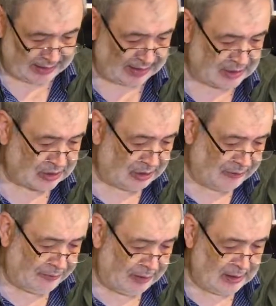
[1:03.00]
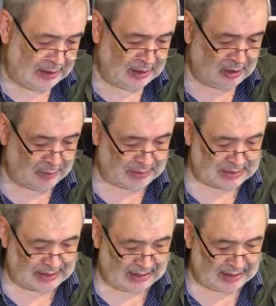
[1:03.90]
lens off, you would
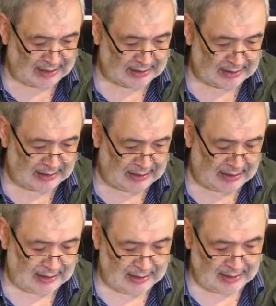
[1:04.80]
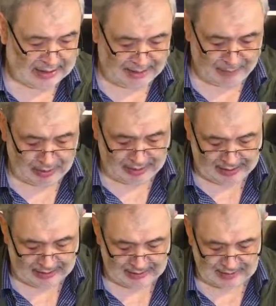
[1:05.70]
see that the camera
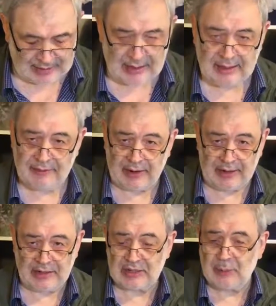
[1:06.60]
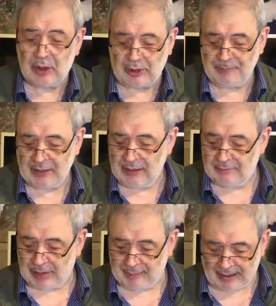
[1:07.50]
is very small.
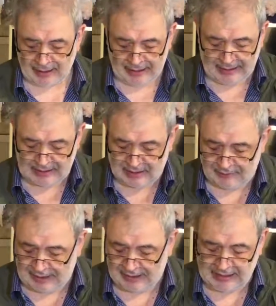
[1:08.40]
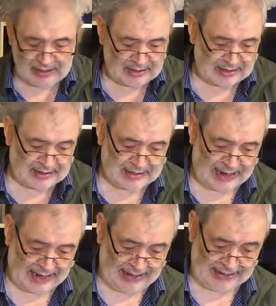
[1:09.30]
Primarily its advantage is its
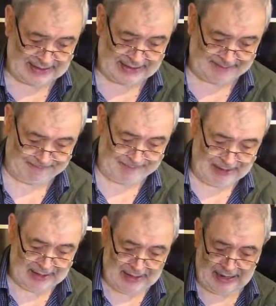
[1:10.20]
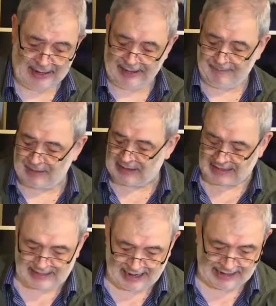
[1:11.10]
size. Um, it's
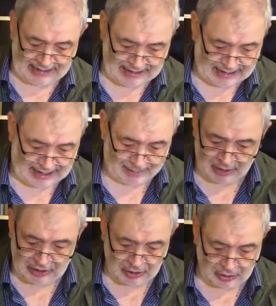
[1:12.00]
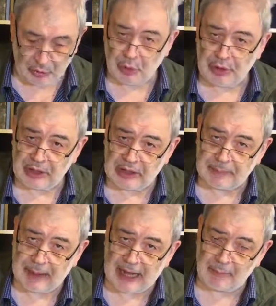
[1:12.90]
a tiny camera, you can hold it in the
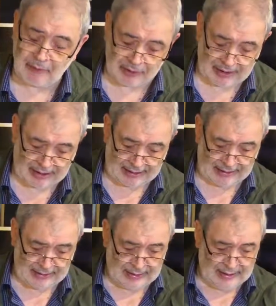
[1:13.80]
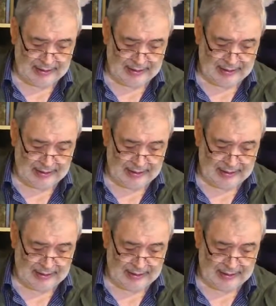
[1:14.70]
palm of your hand,